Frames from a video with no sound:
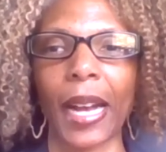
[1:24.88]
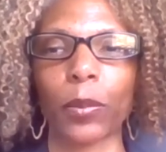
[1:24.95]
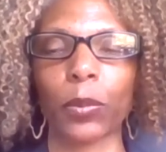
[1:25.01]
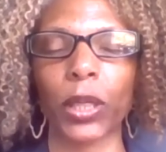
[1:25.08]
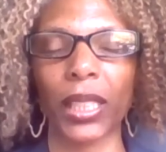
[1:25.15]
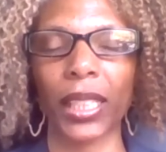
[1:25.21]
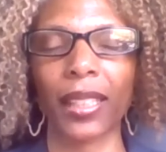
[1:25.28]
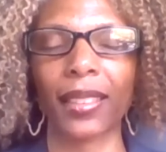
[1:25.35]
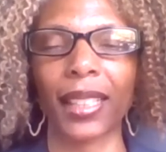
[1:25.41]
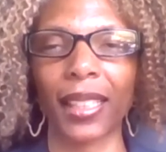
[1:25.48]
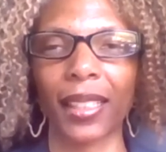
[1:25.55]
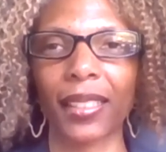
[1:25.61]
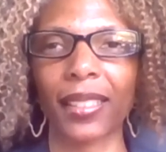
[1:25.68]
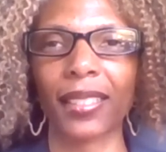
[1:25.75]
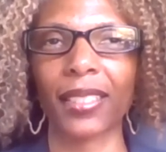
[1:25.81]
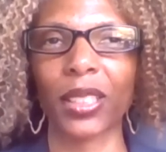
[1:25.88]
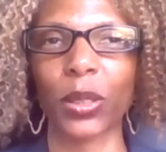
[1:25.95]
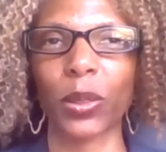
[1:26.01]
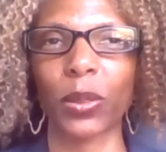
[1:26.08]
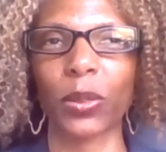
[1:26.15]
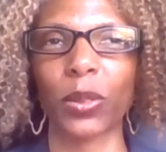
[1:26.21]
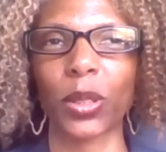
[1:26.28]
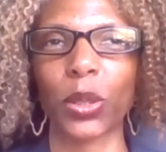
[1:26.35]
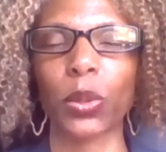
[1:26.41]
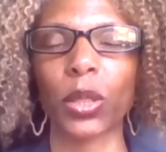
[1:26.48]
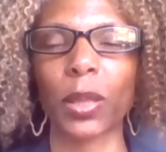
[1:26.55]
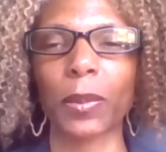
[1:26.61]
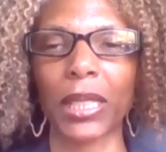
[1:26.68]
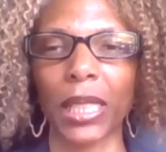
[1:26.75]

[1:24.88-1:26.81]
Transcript: really do some